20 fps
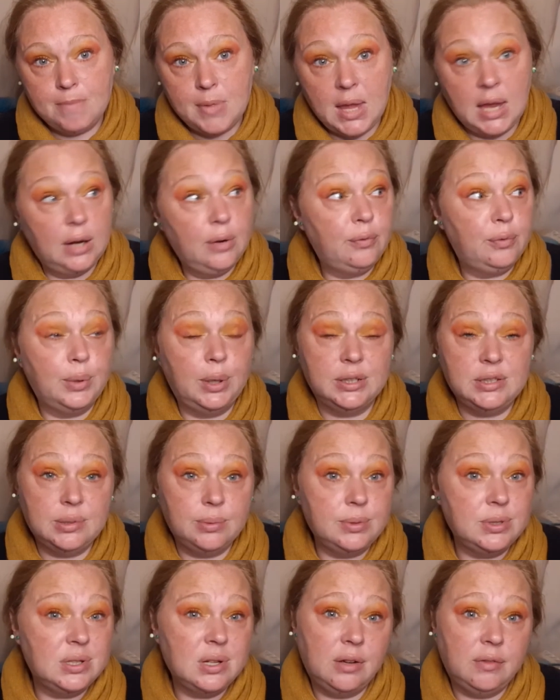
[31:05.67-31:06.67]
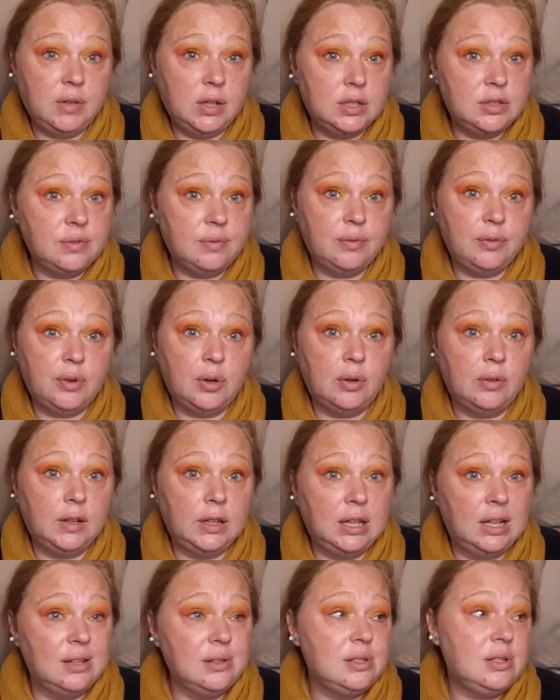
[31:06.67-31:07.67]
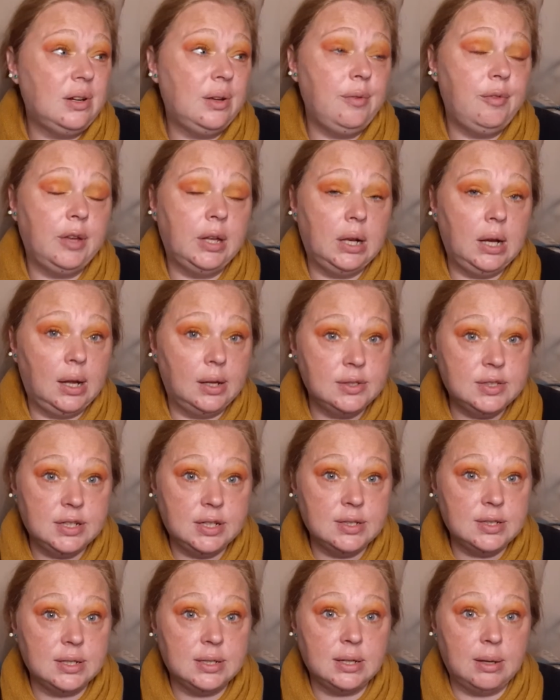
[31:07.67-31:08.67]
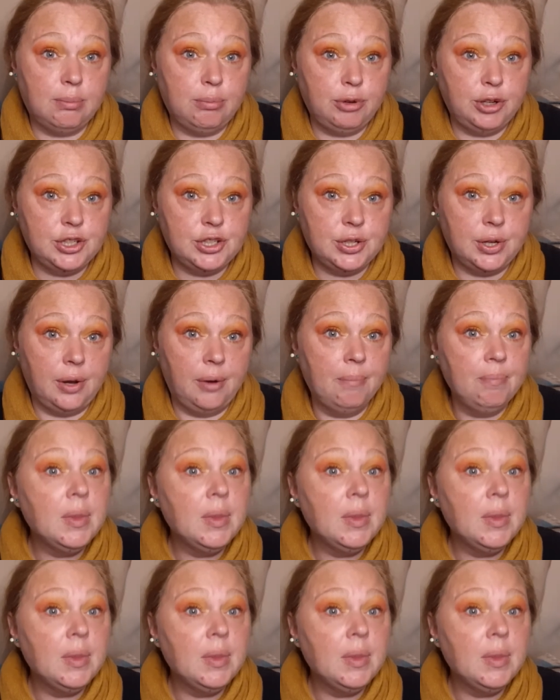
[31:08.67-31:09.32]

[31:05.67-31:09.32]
In other words, there was no reason for it. That is not even classed as a temperature.